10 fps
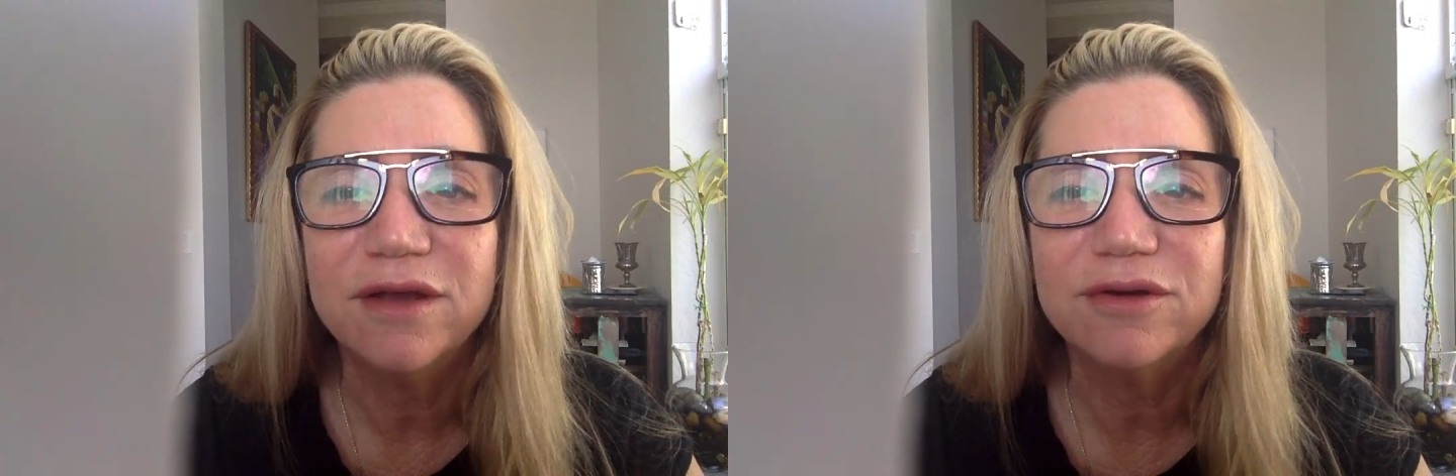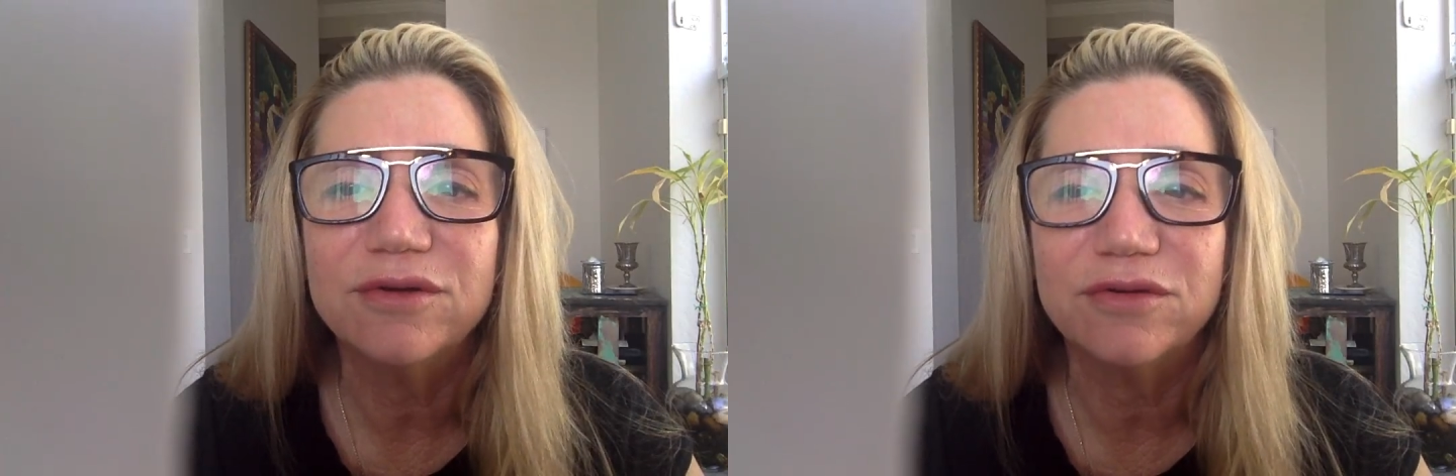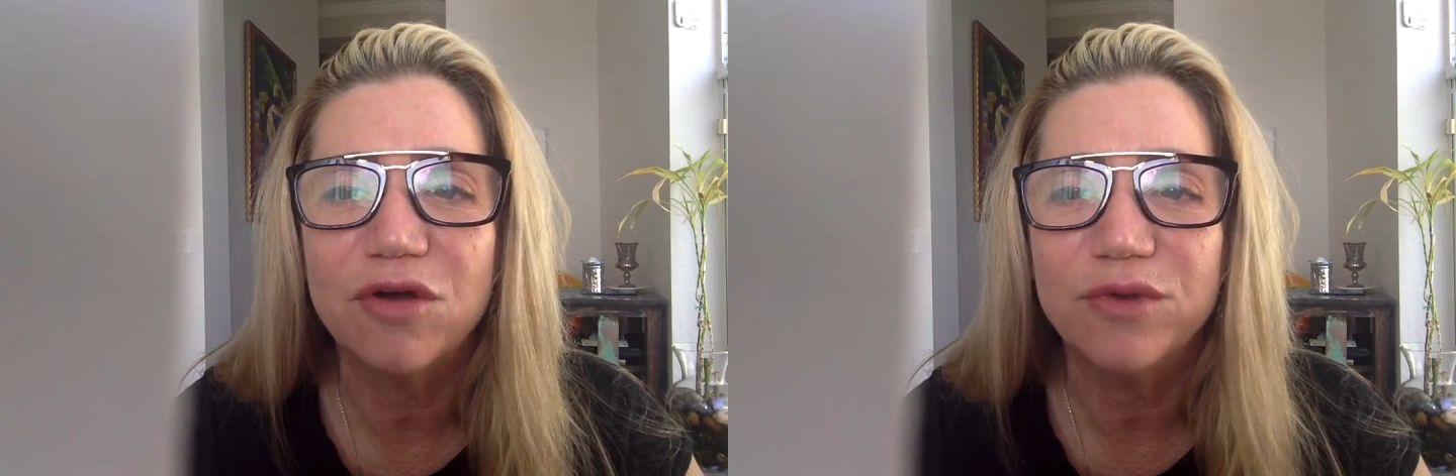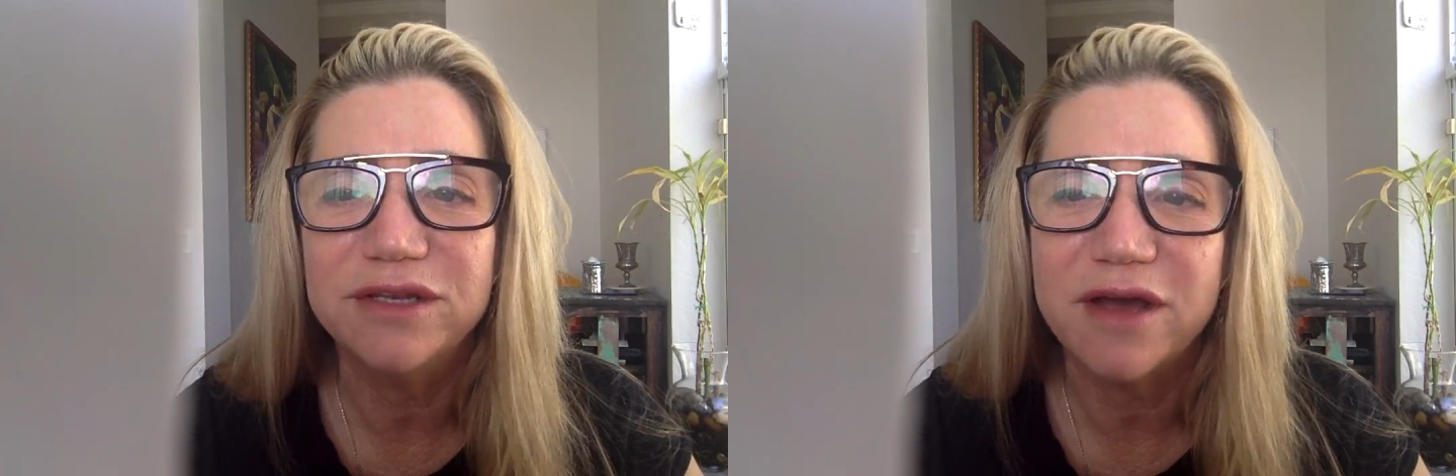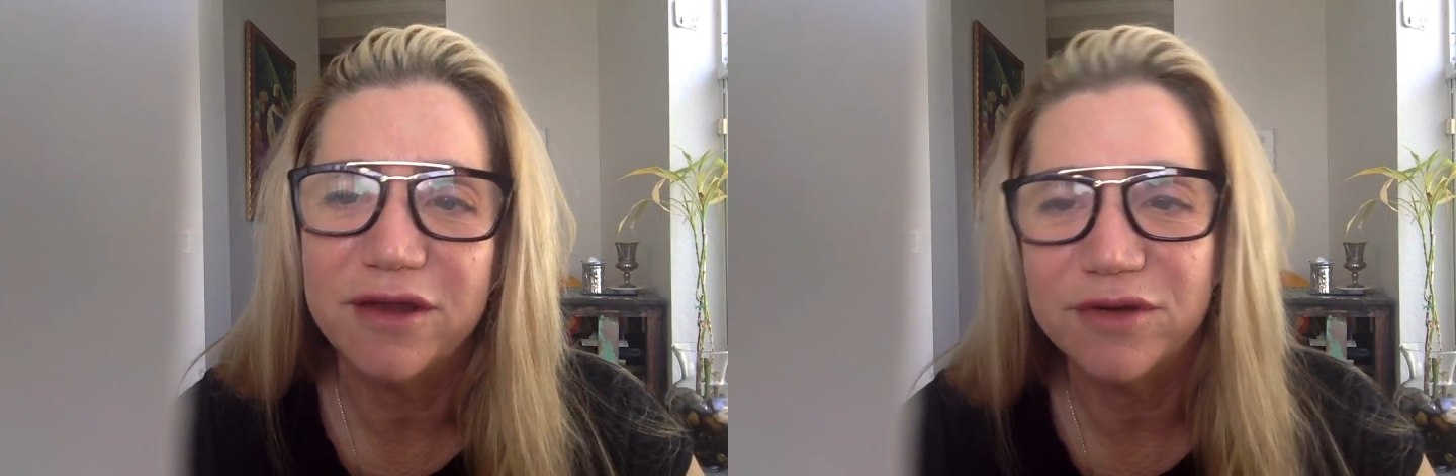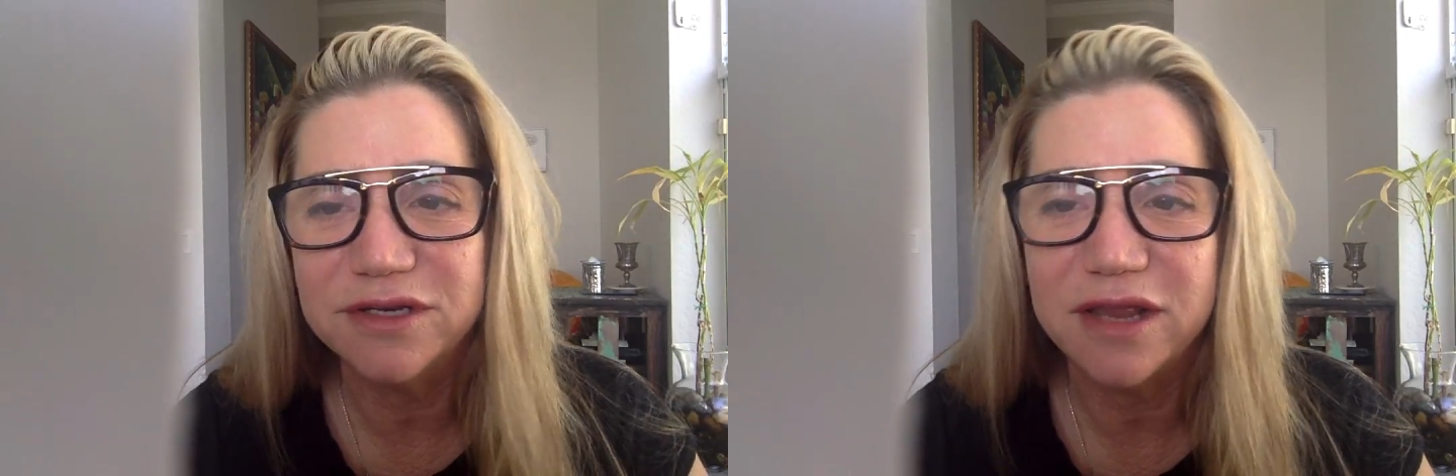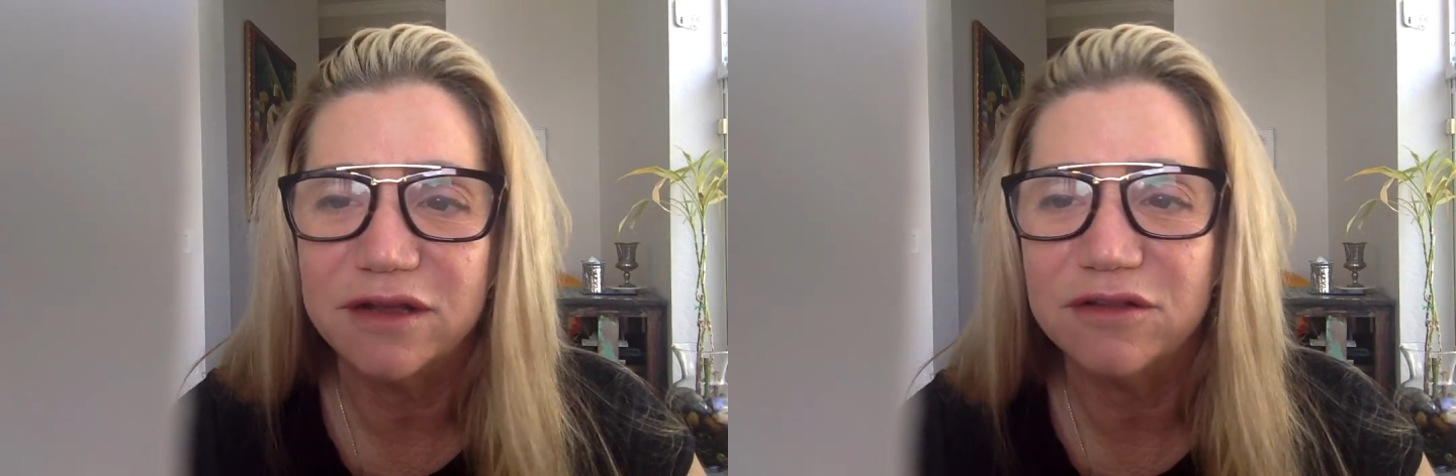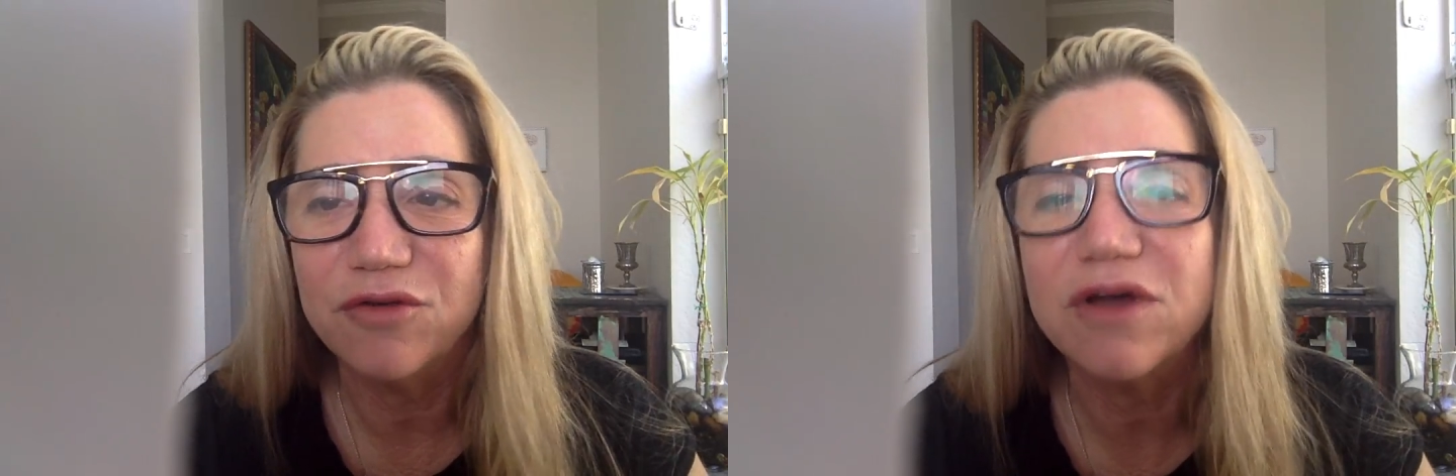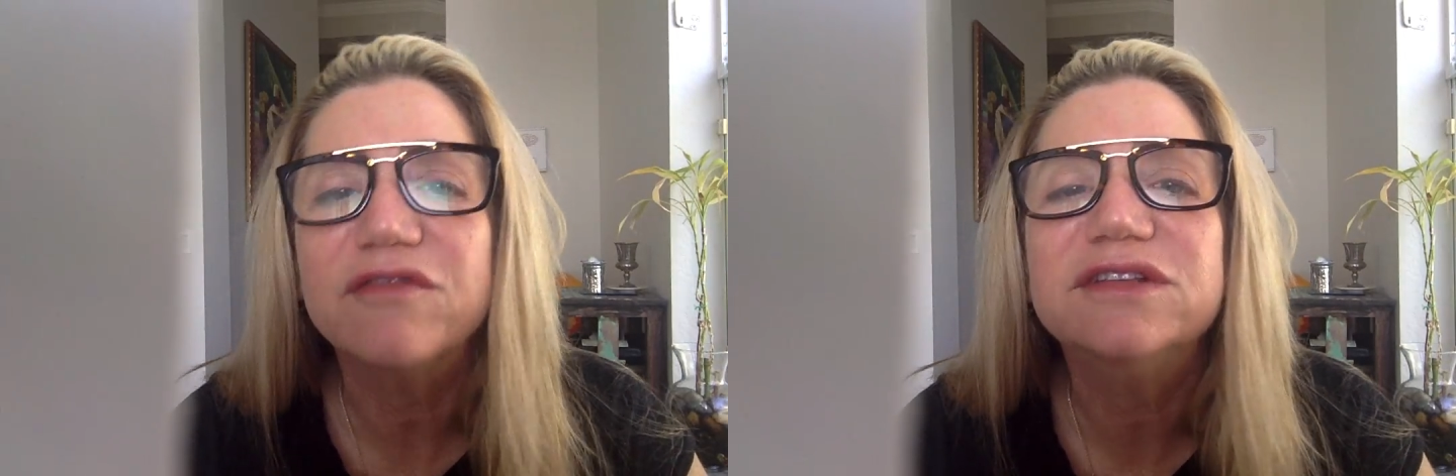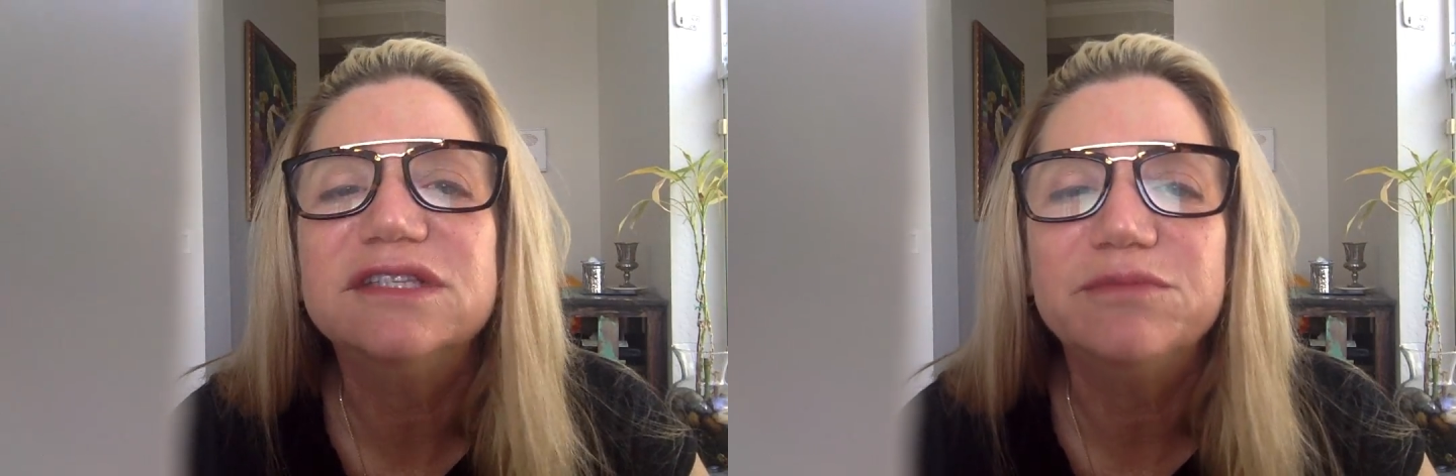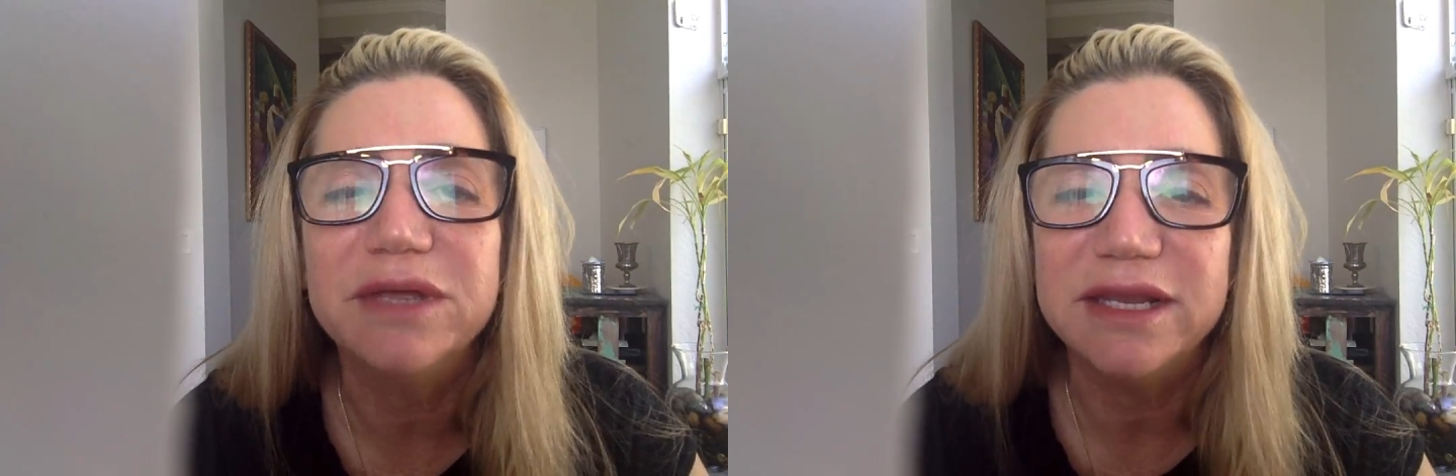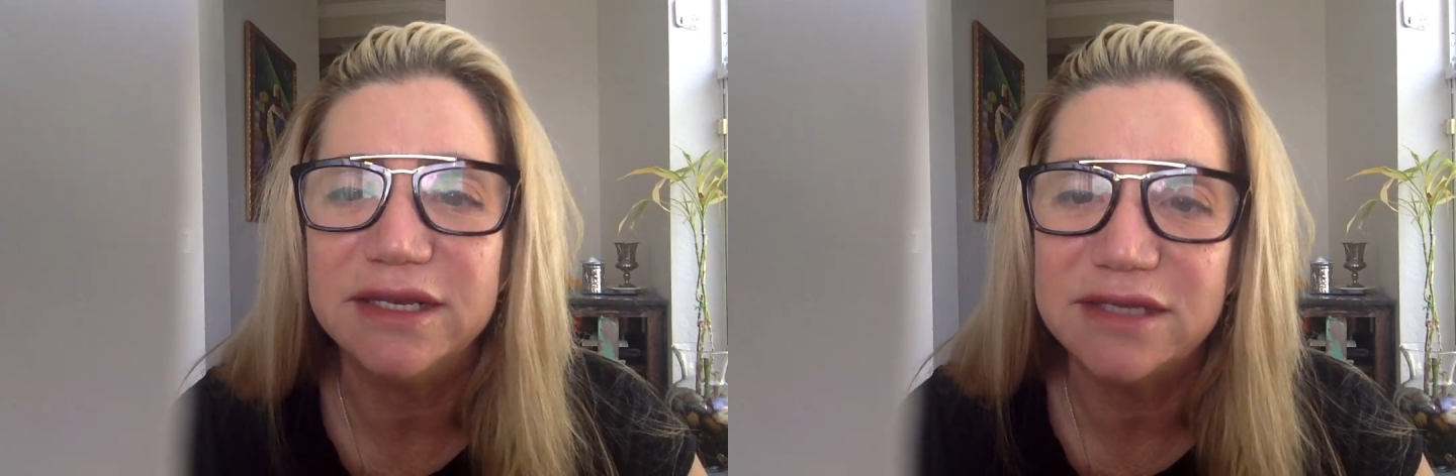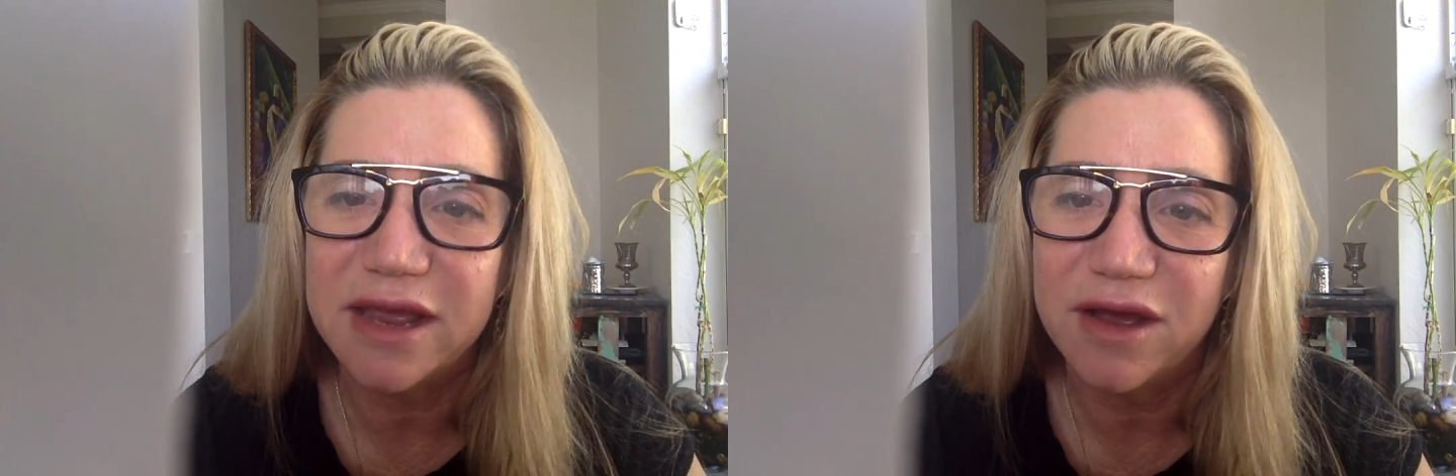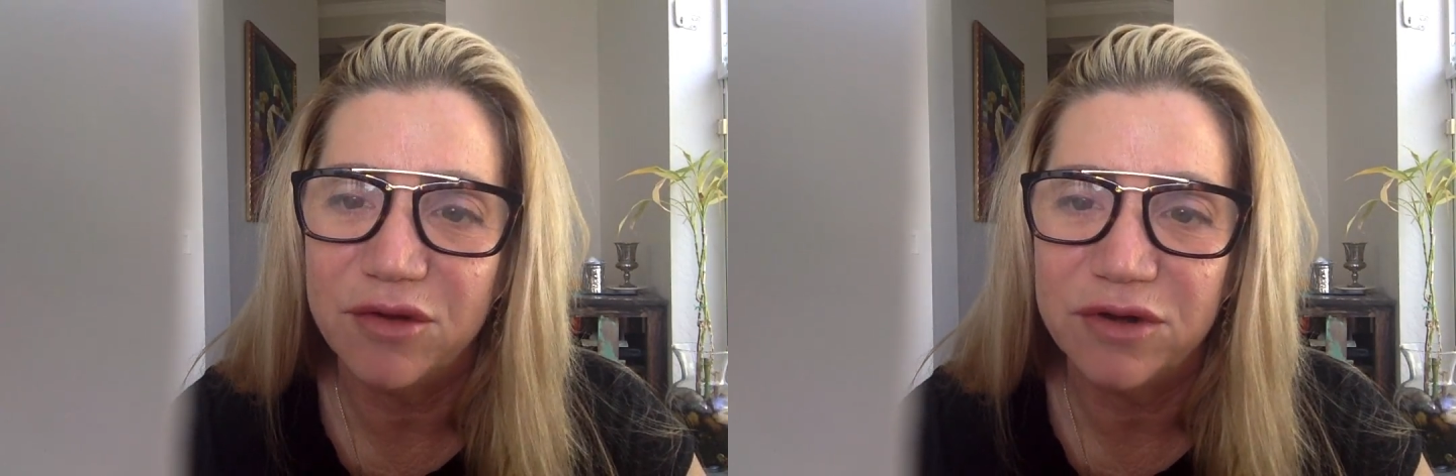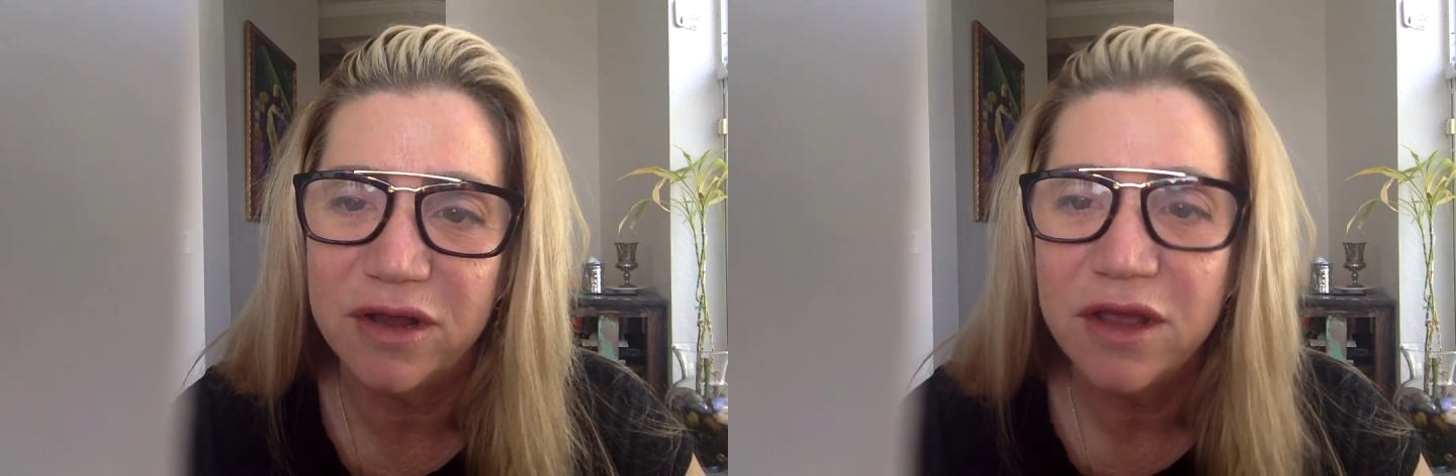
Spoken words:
Girl, go retire and take a load off and spin it down.